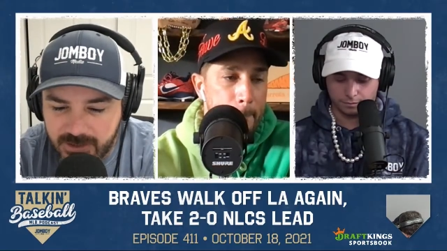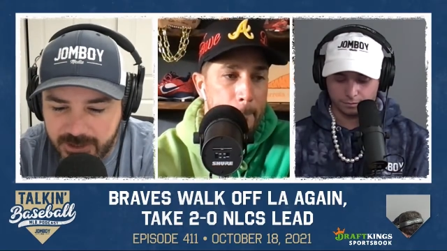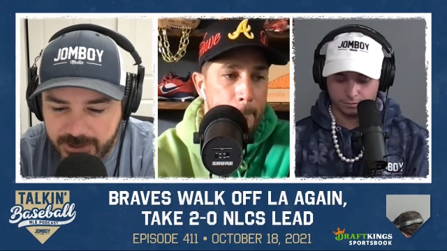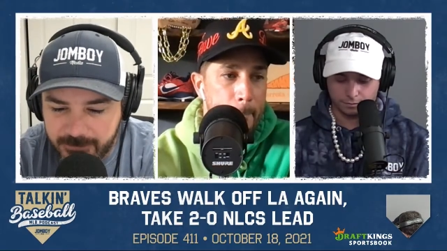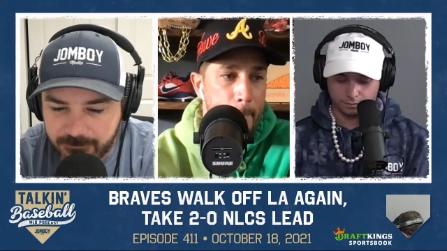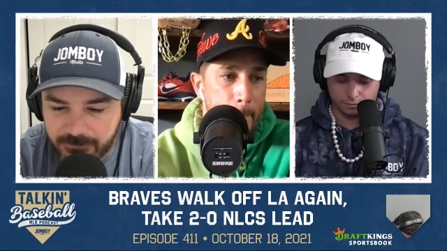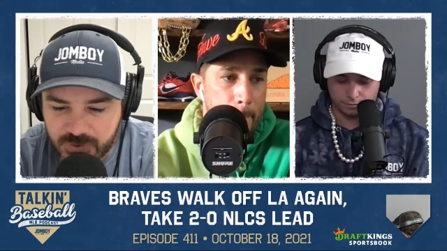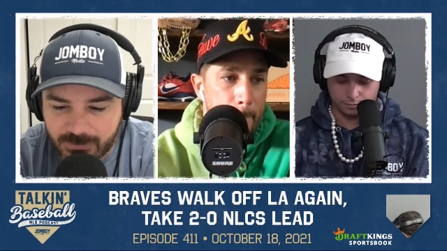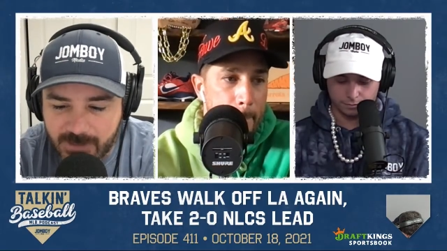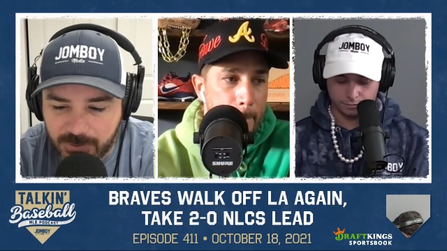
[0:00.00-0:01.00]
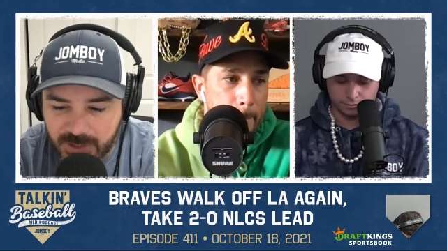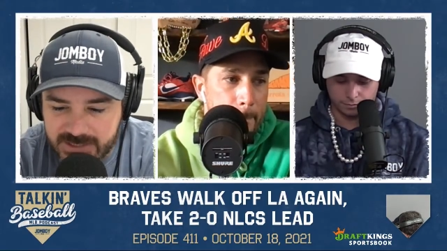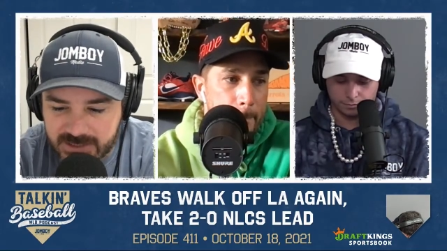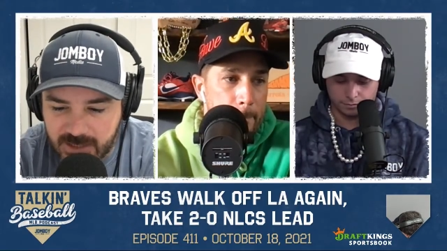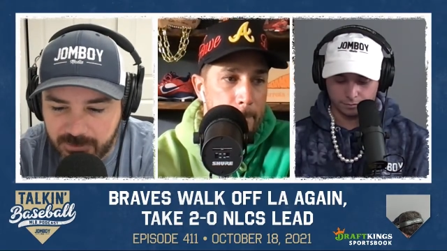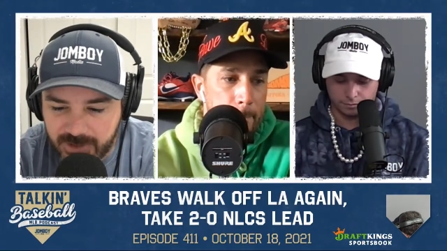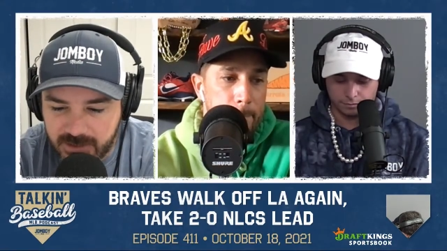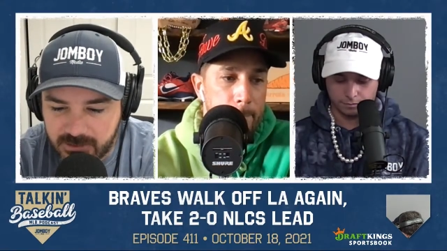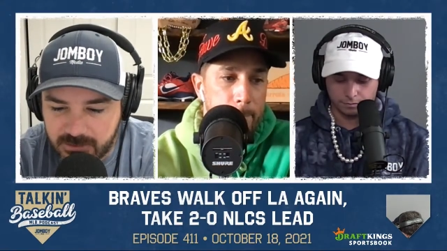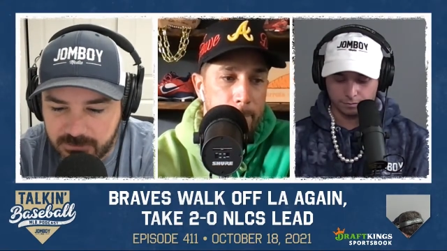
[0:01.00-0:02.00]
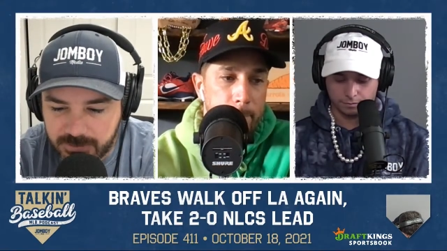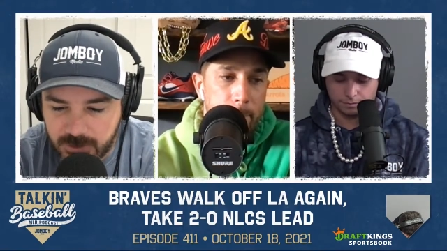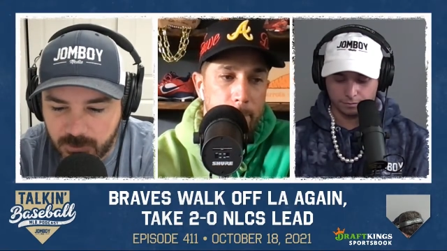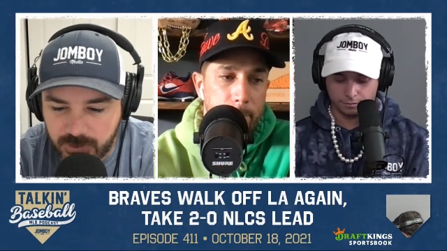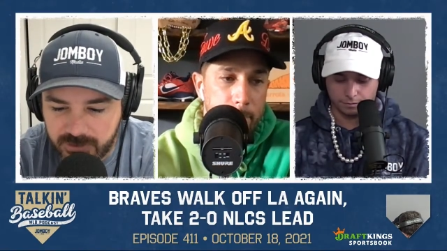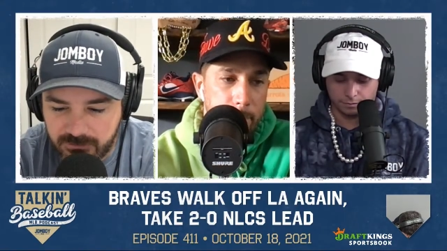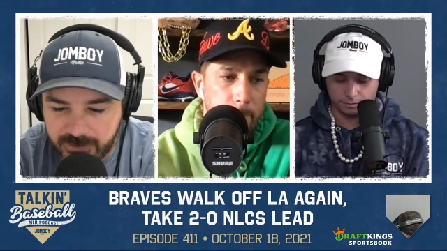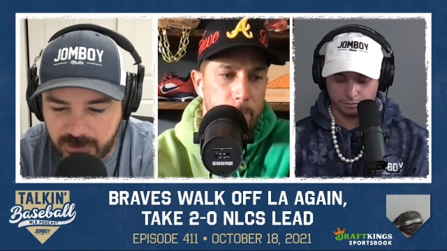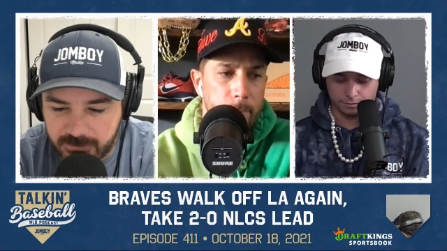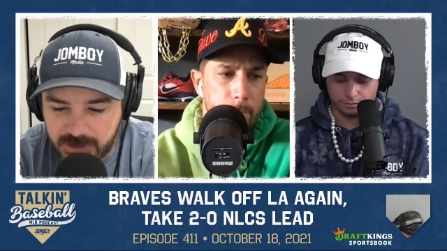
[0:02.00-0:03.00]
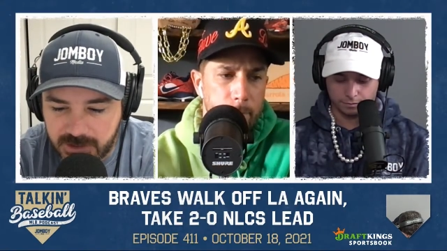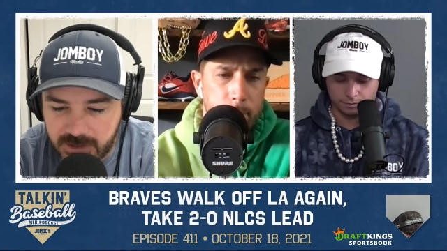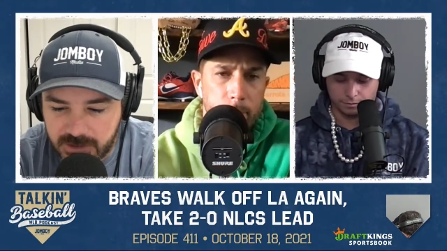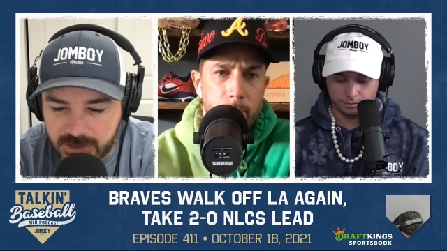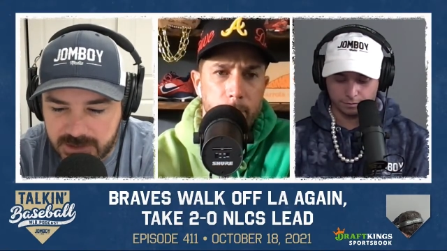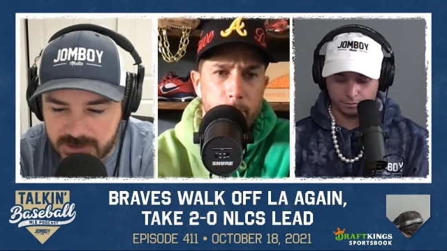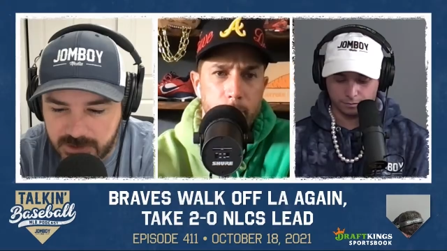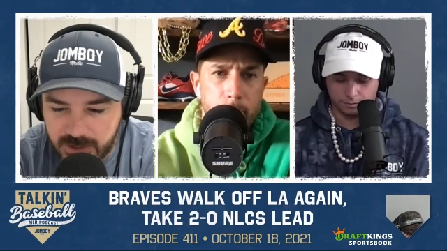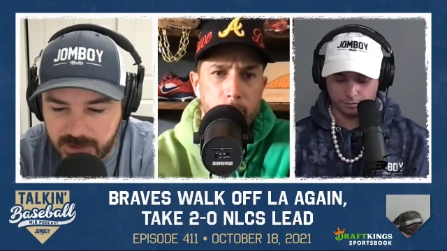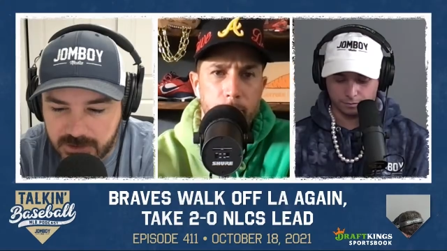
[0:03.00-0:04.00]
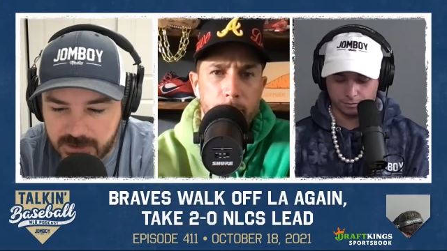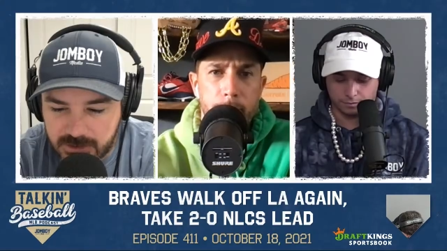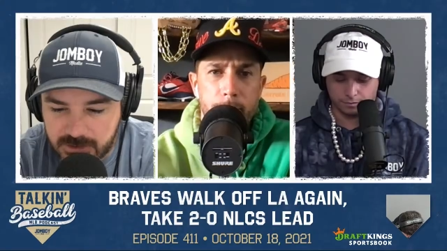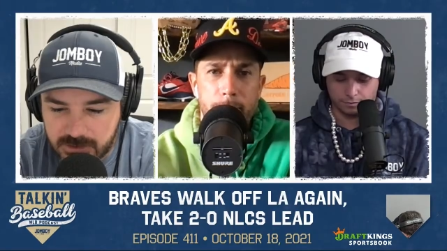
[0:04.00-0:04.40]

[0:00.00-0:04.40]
Speaker 1: Um, so I'm not placing that bet. Peter Moreland failed me yesterday. Mm.